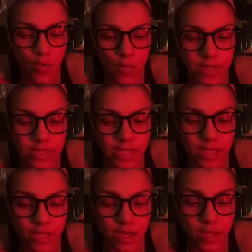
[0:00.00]
once
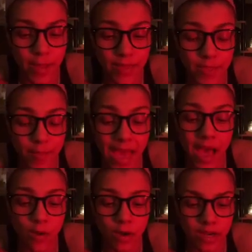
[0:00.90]
they learn about the
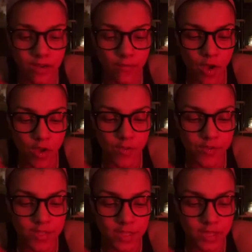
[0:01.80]
power it
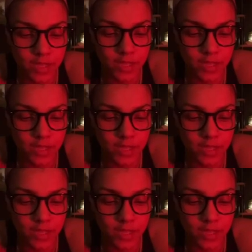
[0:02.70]
involves.